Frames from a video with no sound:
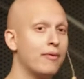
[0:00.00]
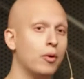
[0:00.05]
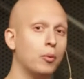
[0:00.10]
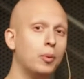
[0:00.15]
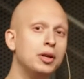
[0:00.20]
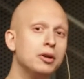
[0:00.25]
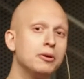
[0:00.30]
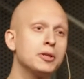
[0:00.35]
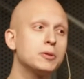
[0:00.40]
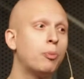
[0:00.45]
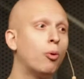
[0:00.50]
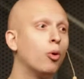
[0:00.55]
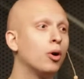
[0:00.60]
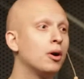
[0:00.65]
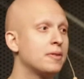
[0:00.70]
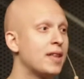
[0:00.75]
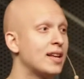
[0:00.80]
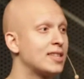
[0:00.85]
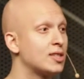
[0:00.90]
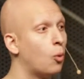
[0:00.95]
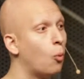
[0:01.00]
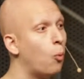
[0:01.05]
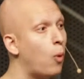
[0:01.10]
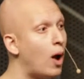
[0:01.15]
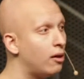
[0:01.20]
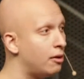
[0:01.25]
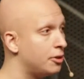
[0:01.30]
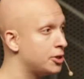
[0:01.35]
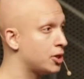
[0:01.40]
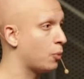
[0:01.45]
have a Windows port that's
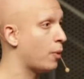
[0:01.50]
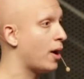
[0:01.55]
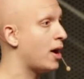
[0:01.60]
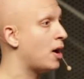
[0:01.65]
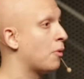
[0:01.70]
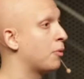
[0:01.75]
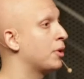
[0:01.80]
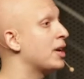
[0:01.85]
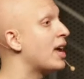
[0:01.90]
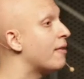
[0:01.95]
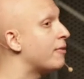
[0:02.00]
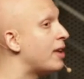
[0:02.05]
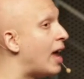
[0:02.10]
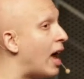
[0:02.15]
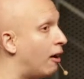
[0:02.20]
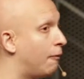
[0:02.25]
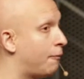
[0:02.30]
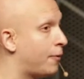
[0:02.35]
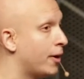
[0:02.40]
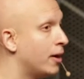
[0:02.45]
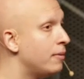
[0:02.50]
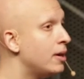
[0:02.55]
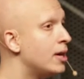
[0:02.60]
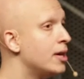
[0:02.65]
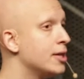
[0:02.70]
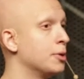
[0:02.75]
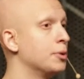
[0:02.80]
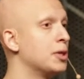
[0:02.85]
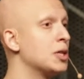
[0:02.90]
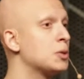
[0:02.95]
well underway. We already have an alpha,
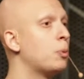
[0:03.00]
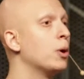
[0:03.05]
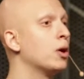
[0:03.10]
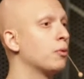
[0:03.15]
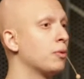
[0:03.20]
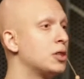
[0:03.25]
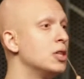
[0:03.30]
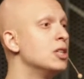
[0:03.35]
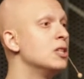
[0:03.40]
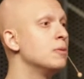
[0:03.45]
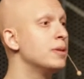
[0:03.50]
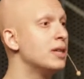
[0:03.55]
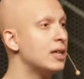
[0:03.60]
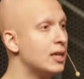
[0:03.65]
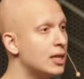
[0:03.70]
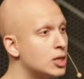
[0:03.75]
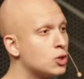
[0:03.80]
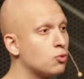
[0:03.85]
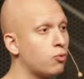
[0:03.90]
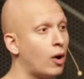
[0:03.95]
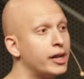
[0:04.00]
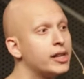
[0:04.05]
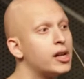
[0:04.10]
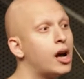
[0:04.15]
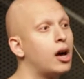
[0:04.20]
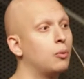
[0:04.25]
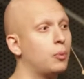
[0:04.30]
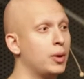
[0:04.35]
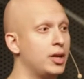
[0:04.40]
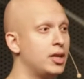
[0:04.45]
so at this point, RethinkDB is running
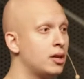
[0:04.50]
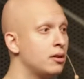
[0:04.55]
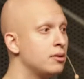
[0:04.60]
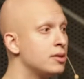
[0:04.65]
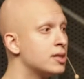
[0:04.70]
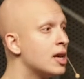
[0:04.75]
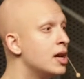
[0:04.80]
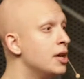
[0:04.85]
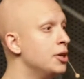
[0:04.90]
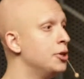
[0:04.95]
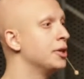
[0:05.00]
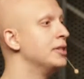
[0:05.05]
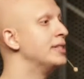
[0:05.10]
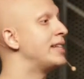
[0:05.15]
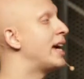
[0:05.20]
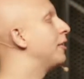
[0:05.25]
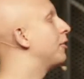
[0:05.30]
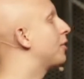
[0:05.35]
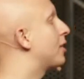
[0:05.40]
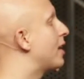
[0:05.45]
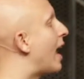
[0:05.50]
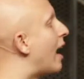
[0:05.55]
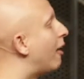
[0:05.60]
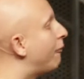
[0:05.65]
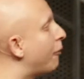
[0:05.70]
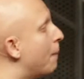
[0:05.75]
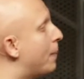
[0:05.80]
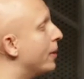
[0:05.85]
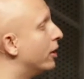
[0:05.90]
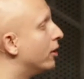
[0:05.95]
on Windows. You can download an
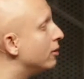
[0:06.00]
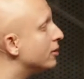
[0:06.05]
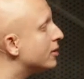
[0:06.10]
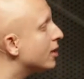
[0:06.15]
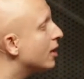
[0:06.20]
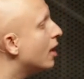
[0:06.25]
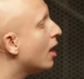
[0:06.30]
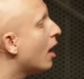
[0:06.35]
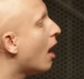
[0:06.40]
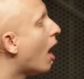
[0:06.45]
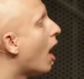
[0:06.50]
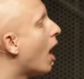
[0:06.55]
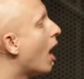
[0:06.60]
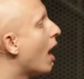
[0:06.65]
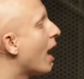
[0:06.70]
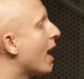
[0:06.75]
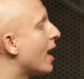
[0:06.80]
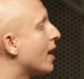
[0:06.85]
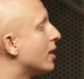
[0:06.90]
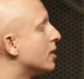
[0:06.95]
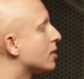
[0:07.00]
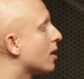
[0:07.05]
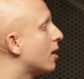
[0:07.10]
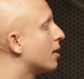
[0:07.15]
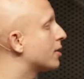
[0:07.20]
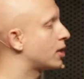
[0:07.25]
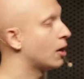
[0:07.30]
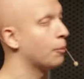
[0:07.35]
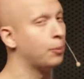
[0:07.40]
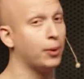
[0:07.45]
alpha build and
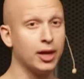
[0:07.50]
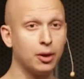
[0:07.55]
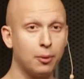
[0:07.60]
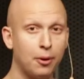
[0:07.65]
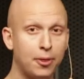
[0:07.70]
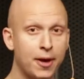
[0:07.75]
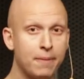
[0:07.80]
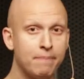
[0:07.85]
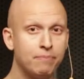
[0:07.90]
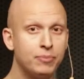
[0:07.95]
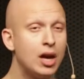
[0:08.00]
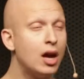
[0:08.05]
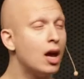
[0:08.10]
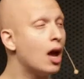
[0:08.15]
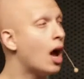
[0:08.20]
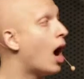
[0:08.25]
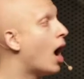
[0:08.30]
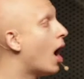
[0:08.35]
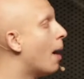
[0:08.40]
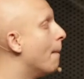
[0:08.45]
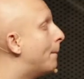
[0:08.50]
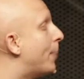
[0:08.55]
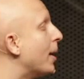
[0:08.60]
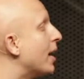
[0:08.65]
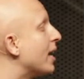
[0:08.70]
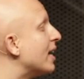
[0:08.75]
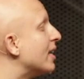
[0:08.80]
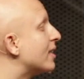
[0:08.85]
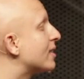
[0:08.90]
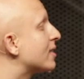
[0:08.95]
start playing with it.
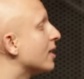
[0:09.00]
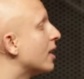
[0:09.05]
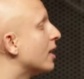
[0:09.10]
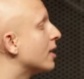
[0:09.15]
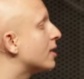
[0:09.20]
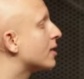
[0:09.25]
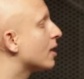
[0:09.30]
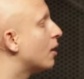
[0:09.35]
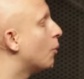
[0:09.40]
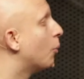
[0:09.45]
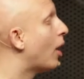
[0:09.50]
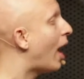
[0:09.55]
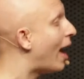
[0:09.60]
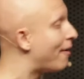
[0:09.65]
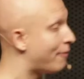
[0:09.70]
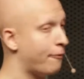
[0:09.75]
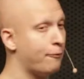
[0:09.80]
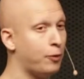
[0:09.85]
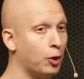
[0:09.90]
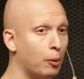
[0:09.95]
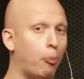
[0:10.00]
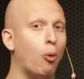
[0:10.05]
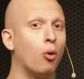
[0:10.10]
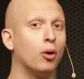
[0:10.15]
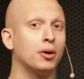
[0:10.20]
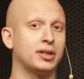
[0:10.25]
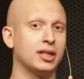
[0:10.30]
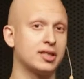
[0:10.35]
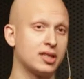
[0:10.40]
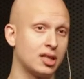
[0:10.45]
But we'll have a full
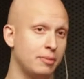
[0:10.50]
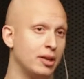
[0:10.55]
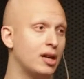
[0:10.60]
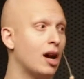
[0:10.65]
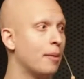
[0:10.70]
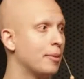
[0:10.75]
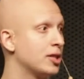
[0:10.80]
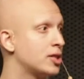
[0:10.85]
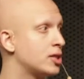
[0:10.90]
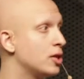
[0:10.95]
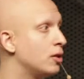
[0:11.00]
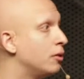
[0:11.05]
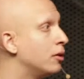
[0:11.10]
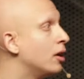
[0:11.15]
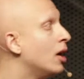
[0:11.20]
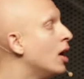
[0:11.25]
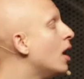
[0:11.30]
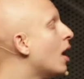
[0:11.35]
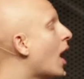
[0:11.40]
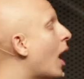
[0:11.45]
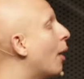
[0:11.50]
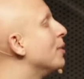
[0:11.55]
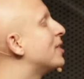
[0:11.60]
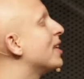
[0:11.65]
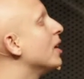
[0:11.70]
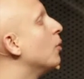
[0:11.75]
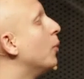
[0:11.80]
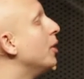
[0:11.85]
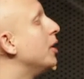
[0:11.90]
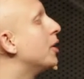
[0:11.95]
port that's going to be coming soon. I would
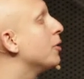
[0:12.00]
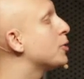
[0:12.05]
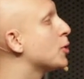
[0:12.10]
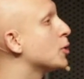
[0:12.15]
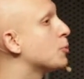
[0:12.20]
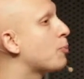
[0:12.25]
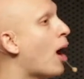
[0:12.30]
say Windows was